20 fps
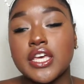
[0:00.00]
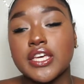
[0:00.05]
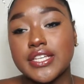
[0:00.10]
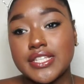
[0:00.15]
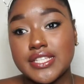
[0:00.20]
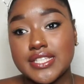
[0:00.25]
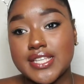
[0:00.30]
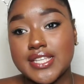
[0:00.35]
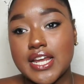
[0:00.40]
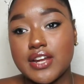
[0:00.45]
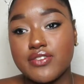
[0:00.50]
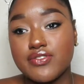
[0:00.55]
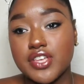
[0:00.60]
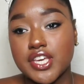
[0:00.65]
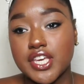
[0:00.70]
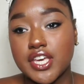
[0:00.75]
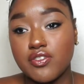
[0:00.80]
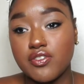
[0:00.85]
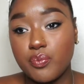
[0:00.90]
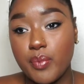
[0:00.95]
inside of the
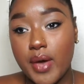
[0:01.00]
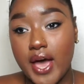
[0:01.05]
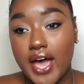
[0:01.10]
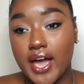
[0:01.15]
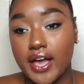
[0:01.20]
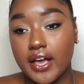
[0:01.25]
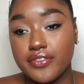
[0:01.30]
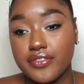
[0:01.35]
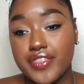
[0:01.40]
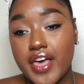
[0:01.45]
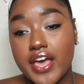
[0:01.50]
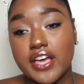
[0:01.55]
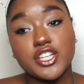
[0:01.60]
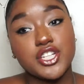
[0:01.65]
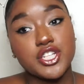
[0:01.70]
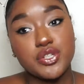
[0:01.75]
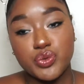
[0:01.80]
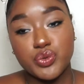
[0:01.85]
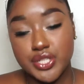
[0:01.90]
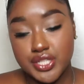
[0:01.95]
gift bag that
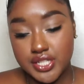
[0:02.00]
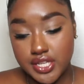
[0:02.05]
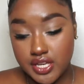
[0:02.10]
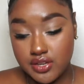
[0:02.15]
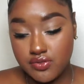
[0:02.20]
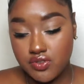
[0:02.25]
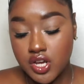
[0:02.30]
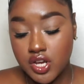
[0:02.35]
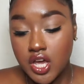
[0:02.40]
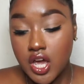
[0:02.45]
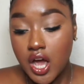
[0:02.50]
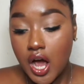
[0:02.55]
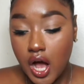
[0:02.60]
she received.